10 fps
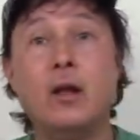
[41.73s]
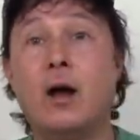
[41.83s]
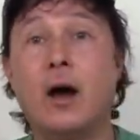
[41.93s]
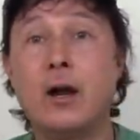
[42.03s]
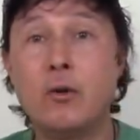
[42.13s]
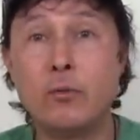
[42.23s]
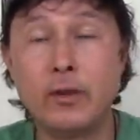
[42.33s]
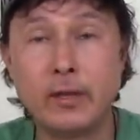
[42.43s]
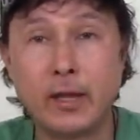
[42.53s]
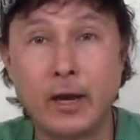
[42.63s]
I don't
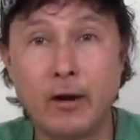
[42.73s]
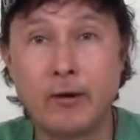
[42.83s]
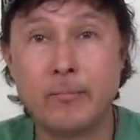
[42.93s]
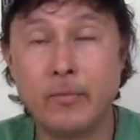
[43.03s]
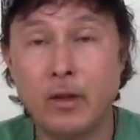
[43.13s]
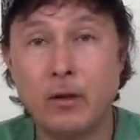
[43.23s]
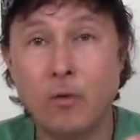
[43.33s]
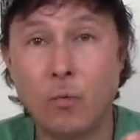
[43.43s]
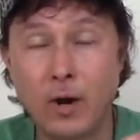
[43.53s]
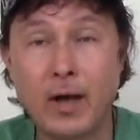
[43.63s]
really care.
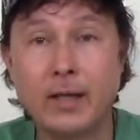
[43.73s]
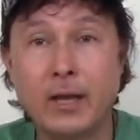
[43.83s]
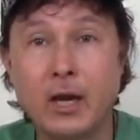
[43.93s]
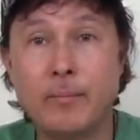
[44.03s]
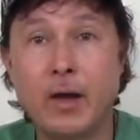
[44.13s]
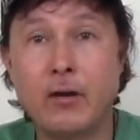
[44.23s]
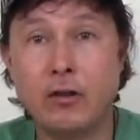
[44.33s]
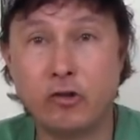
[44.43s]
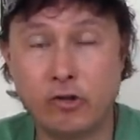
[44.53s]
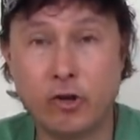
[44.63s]
What I care
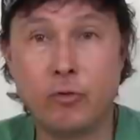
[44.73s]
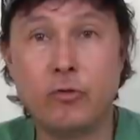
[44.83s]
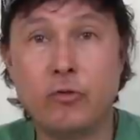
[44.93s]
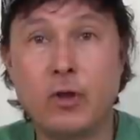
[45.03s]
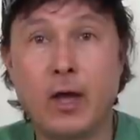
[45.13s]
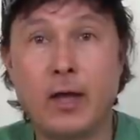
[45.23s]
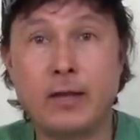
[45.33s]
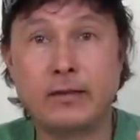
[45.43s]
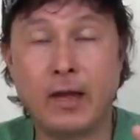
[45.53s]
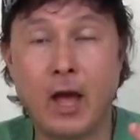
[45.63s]
about is sharing with you
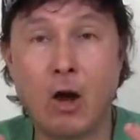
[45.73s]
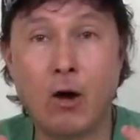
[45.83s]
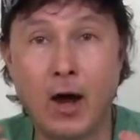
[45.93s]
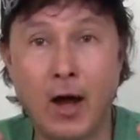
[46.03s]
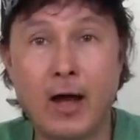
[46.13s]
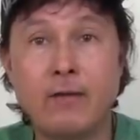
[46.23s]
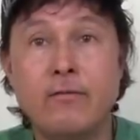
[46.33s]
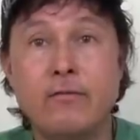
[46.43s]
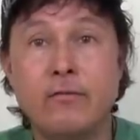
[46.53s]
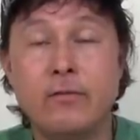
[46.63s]
guys how
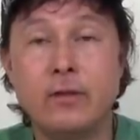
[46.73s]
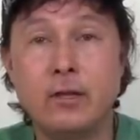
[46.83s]
I've